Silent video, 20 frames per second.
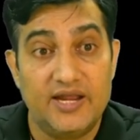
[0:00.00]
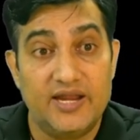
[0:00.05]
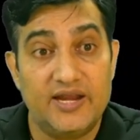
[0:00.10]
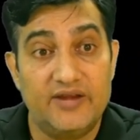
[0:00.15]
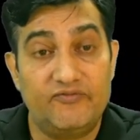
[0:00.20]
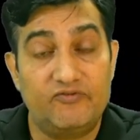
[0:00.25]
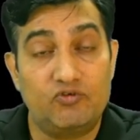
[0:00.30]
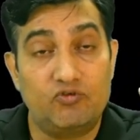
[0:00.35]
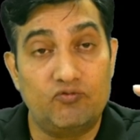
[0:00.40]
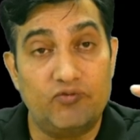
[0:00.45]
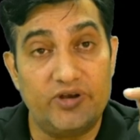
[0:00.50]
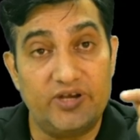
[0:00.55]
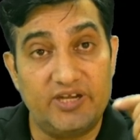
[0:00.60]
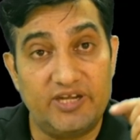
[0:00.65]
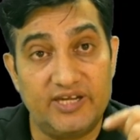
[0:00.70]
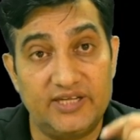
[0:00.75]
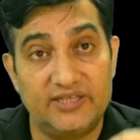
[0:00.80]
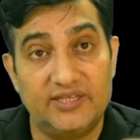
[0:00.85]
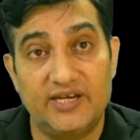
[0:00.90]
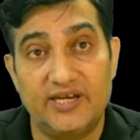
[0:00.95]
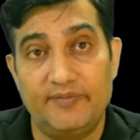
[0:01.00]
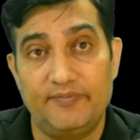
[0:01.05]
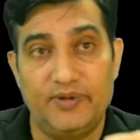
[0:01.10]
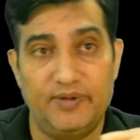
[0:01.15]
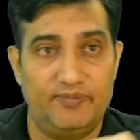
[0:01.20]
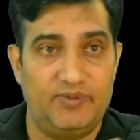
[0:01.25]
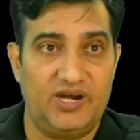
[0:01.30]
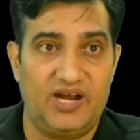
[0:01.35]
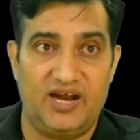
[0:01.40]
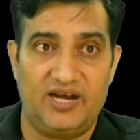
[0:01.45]
If 23
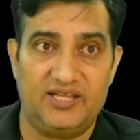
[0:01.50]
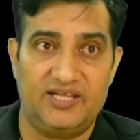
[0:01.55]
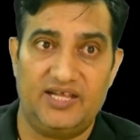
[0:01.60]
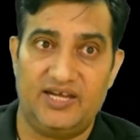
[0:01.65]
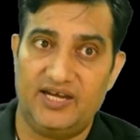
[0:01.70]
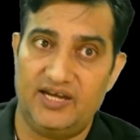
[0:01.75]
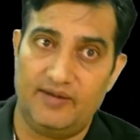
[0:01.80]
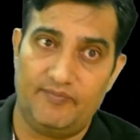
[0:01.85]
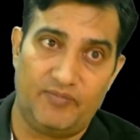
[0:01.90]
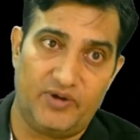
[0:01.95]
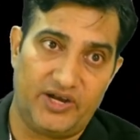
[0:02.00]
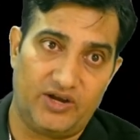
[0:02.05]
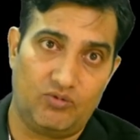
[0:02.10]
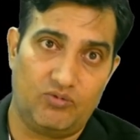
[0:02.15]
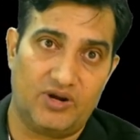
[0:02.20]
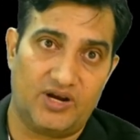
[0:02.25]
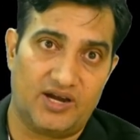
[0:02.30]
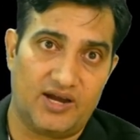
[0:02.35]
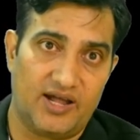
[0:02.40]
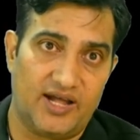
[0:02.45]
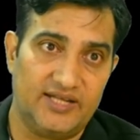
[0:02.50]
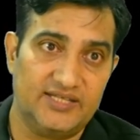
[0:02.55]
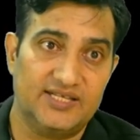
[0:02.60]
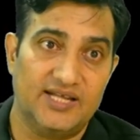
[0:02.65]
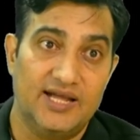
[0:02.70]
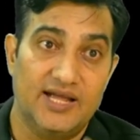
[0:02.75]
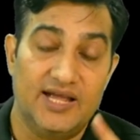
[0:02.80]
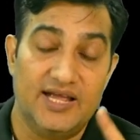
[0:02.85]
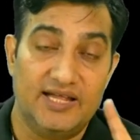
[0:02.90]
people are there in a particular class,